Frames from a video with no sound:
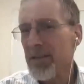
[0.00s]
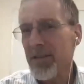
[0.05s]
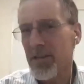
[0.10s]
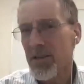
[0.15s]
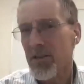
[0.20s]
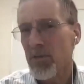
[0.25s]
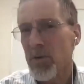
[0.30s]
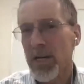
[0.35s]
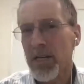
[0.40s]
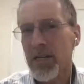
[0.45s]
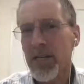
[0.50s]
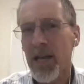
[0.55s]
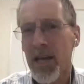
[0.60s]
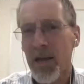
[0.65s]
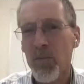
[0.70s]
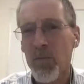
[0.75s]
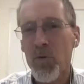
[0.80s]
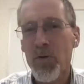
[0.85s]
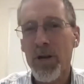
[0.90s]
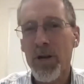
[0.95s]
You raised
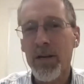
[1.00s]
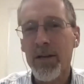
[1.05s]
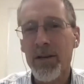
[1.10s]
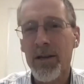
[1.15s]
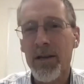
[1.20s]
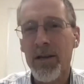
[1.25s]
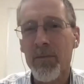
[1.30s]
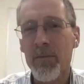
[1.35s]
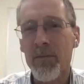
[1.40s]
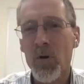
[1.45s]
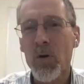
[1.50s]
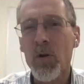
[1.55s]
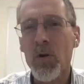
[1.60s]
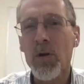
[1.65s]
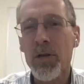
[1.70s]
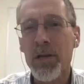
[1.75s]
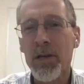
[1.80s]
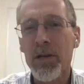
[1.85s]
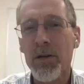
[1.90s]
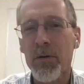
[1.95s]
that point
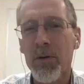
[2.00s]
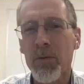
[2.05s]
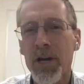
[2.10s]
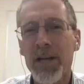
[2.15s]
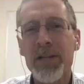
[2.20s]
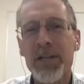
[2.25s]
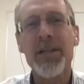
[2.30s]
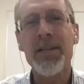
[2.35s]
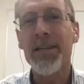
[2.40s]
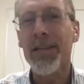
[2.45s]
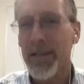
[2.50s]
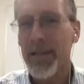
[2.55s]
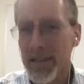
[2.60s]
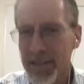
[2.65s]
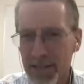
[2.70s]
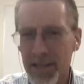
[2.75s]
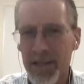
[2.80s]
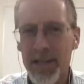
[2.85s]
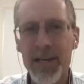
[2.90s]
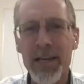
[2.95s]
earlier. We actually did a
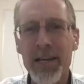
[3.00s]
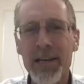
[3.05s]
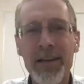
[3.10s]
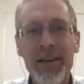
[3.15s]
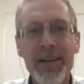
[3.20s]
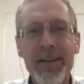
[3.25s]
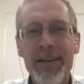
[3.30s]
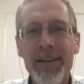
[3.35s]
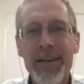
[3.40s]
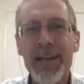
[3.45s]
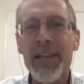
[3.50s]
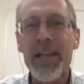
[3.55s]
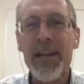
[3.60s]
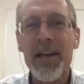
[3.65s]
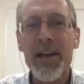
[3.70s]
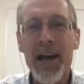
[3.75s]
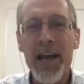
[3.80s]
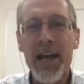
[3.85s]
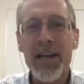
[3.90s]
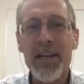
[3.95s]
study in the
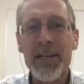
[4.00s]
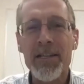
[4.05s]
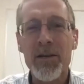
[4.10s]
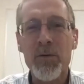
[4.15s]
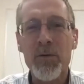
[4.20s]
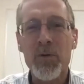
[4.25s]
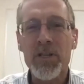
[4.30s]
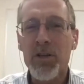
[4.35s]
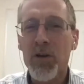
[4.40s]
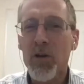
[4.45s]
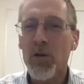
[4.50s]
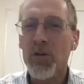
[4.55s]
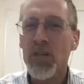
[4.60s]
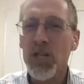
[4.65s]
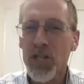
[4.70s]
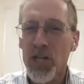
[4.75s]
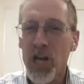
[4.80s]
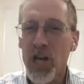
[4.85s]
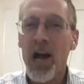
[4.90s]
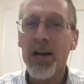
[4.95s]
90s that was called
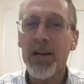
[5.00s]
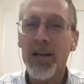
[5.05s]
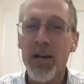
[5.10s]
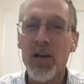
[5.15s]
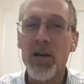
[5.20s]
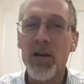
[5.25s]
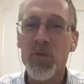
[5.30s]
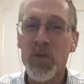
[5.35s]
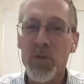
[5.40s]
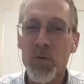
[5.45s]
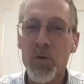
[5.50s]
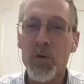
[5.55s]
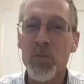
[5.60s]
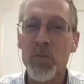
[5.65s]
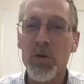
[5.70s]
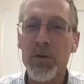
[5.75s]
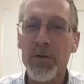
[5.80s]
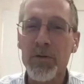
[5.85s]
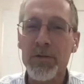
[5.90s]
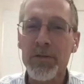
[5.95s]
Shock
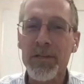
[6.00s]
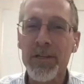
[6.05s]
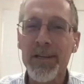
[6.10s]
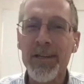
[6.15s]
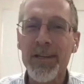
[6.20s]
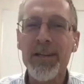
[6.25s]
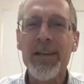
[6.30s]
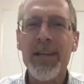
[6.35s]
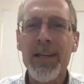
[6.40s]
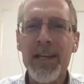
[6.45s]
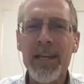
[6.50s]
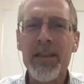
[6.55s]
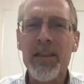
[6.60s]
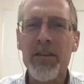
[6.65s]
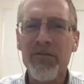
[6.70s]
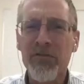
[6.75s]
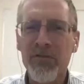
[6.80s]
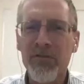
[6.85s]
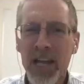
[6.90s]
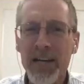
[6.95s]
Absorbers in the
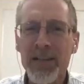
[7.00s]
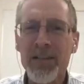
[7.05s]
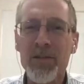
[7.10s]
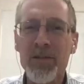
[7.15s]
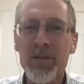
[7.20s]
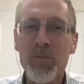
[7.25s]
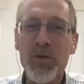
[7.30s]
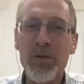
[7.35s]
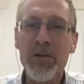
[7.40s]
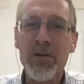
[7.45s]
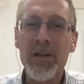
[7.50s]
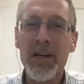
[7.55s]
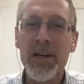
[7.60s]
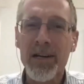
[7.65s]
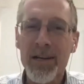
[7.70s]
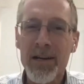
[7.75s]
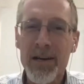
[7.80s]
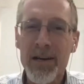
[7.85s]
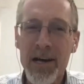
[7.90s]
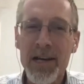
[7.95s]
Flexible
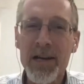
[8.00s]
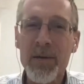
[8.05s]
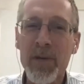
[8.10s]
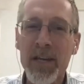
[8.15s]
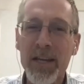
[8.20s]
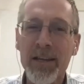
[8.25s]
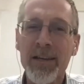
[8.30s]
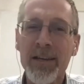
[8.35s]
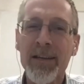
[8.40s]
Economy.